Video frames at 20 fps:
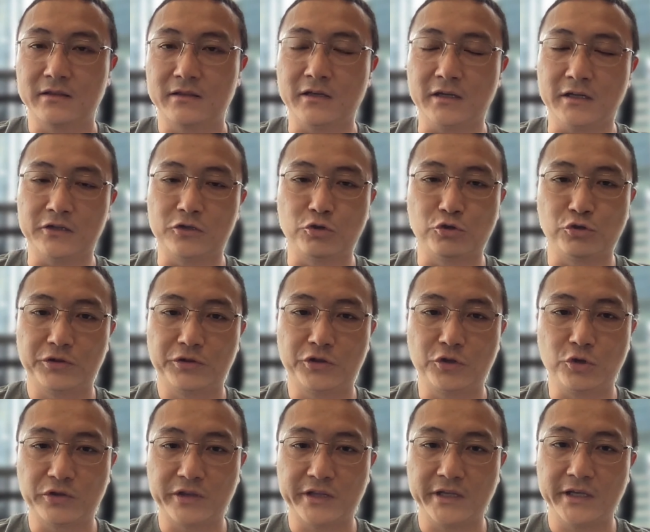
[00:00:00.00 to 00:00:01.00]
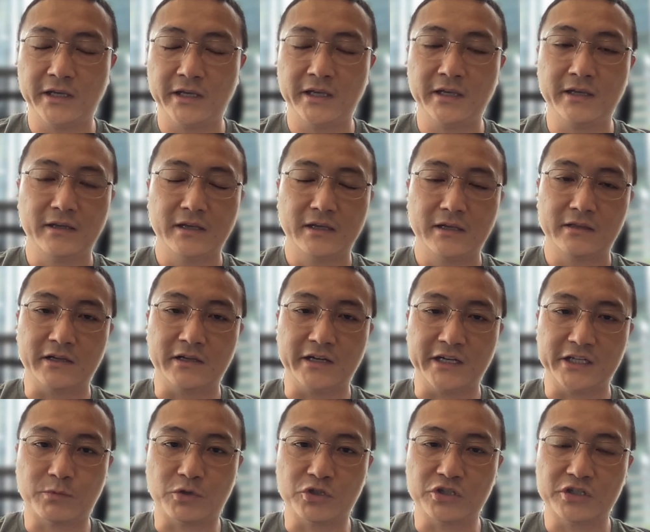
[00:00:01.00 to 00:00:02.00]
the duty, the
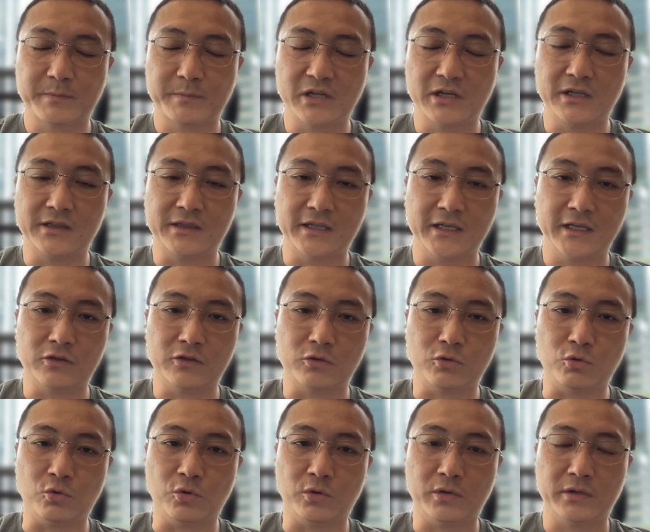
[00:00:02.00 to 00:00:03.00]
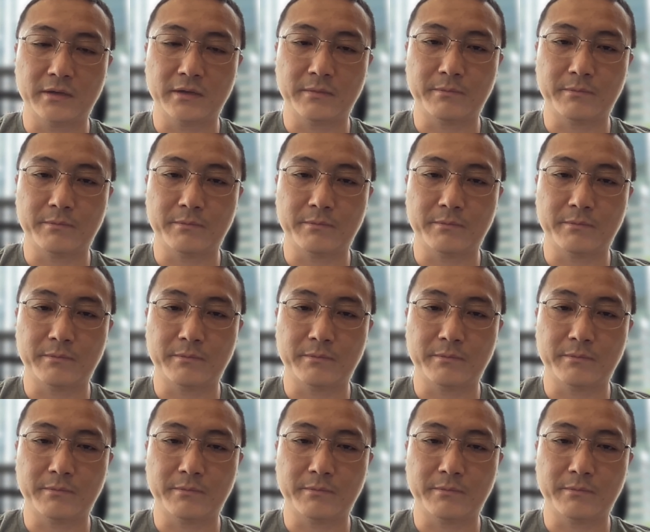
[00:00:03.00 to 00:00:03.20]
responsibility to